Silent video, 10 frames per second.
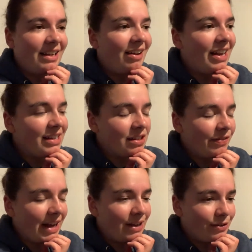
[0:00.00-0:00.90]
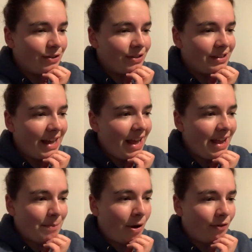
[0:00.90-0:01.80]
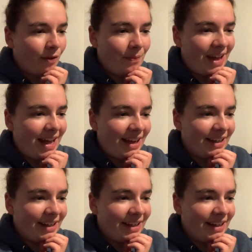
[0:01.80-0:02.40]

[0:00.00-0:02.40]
Like, there's nothing else to say apart from that.